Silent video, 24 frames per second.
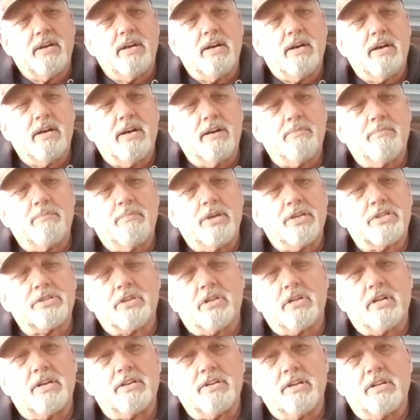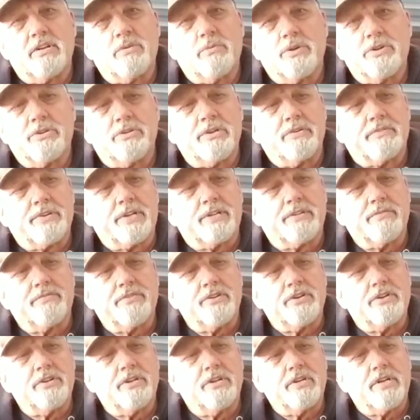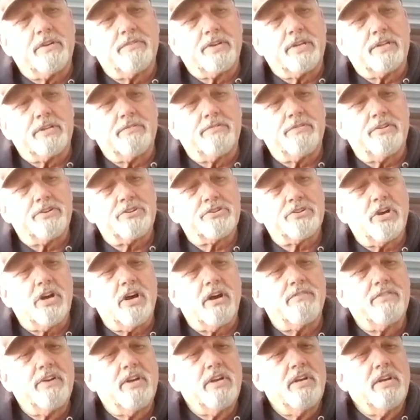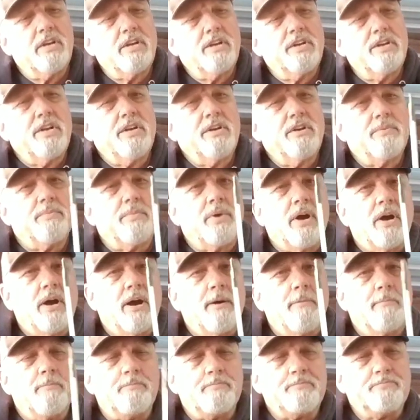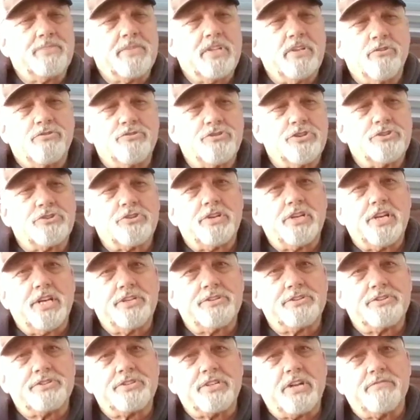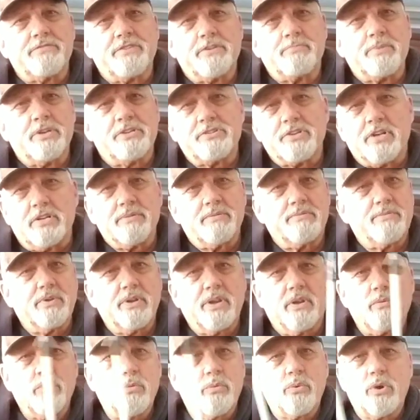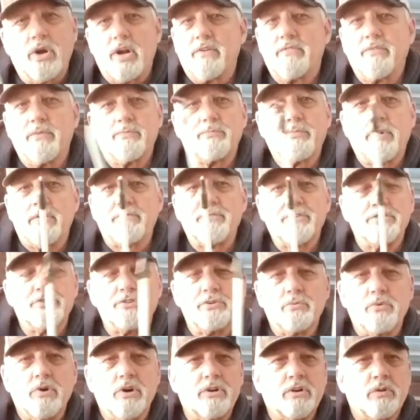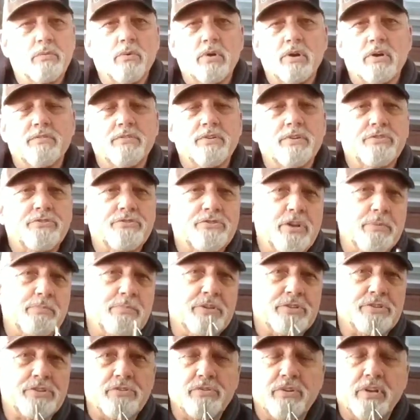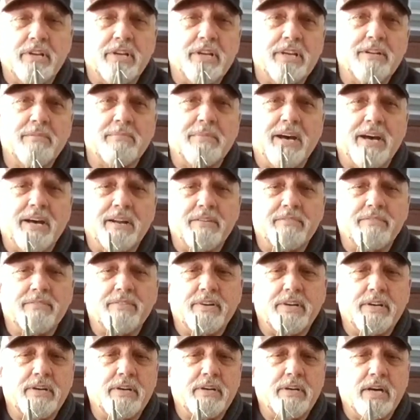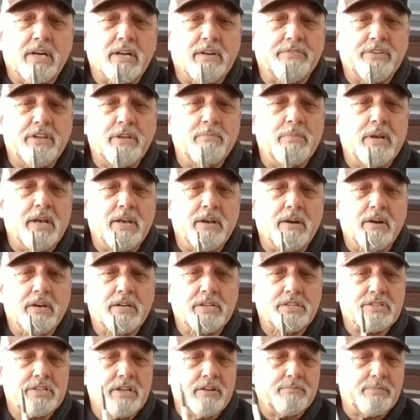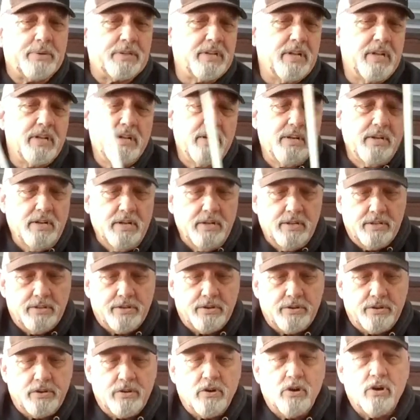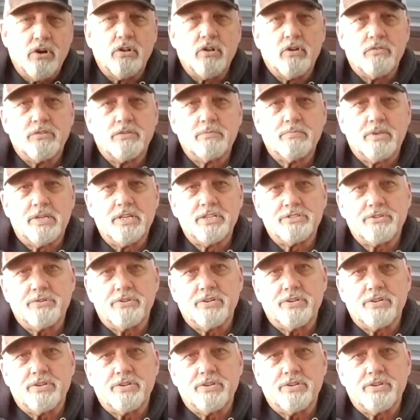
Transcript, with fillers: Uh, makes it a lot the other way, you'll never get the, never get the fish off. Um, your chisel heads and stuff depends on you know, whatever preference you want or whatever cheapness you can get them out of, uh, out of eBay on and stuff, but they're all over the place.